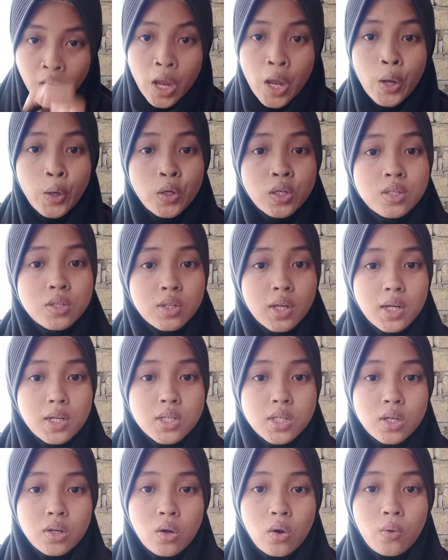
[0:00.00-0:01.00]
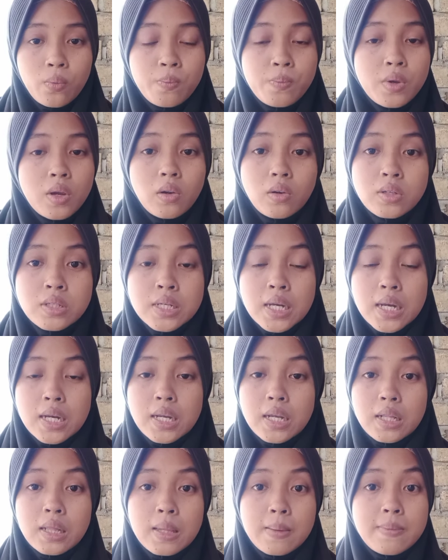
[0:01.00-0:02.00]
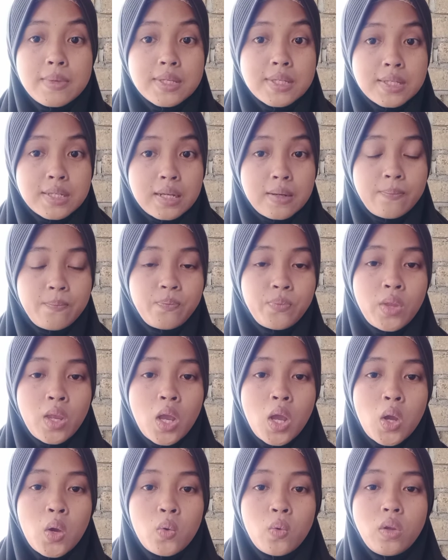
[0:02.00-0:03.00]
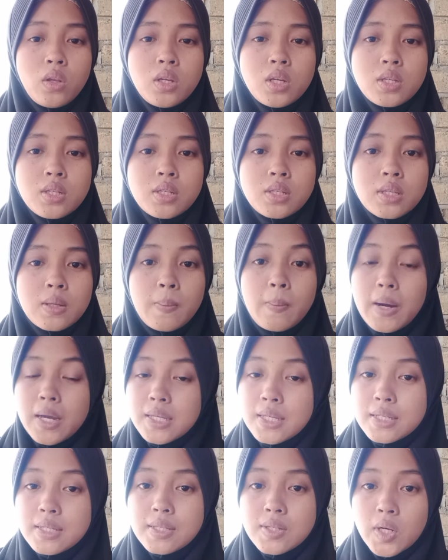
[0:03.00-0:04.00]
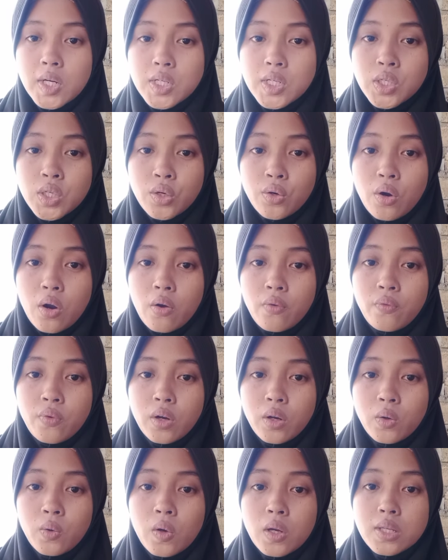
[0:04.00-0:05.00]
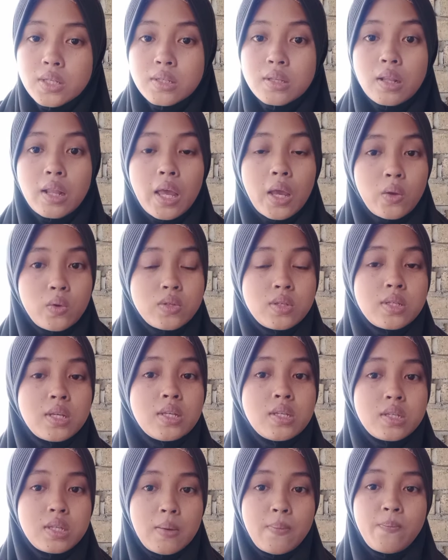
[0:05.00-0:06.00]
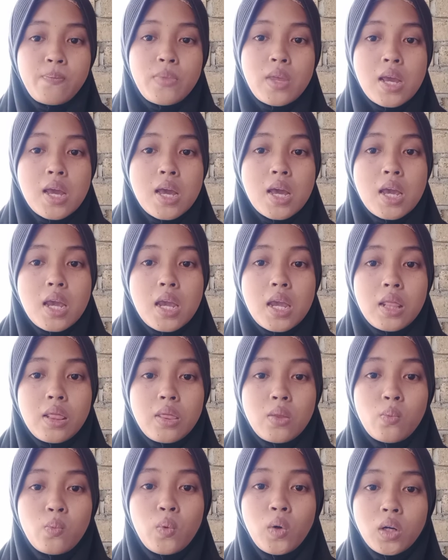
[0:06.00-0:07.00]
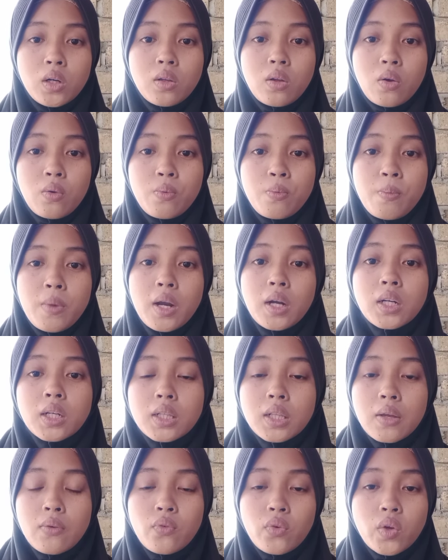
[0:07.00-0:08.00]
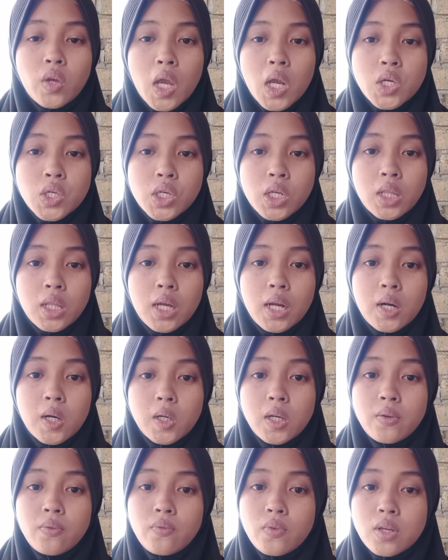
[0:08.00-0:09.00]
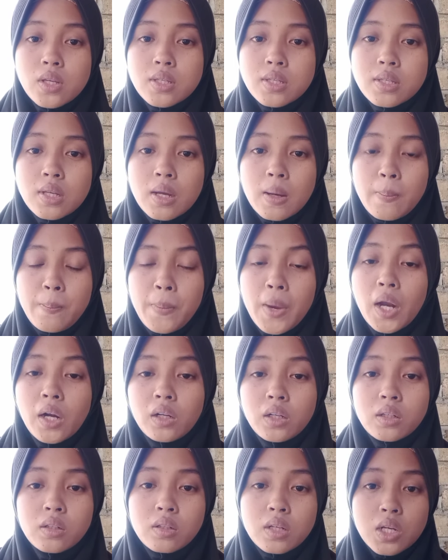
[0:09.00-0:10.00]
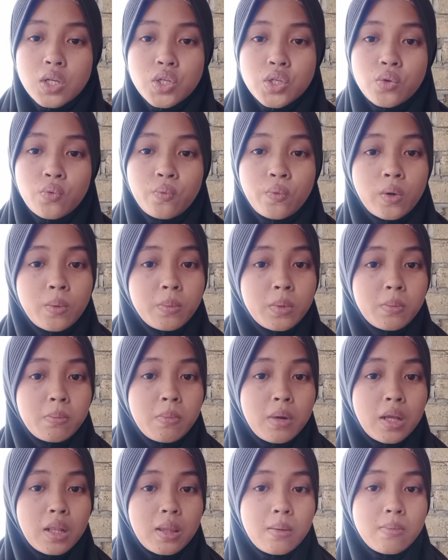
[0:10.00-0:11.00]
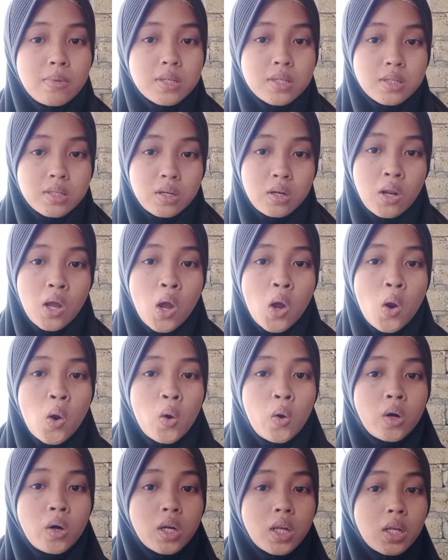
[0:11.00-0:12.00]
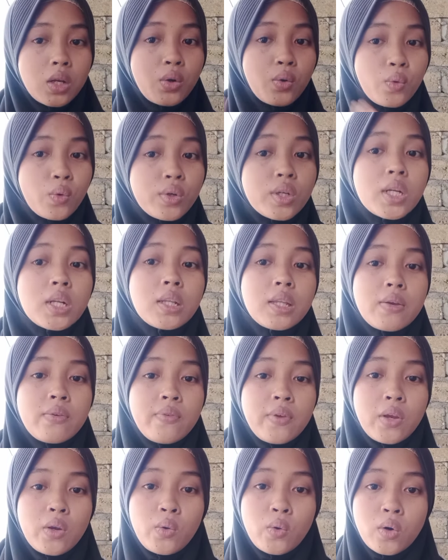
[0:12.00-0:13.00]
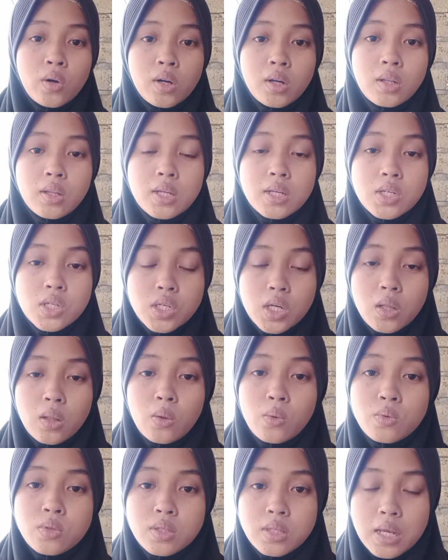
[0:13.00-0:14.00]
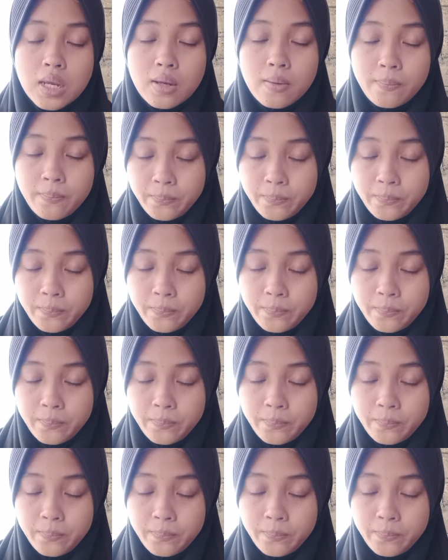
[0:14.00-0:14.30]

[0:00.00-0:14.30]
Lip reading: Construction of biogenic limestone, which is the basic structure of a coastal ecosystem. In the world of marine navigation, a reef is a marine ridge formed by limestone or including living coral in shallow sea.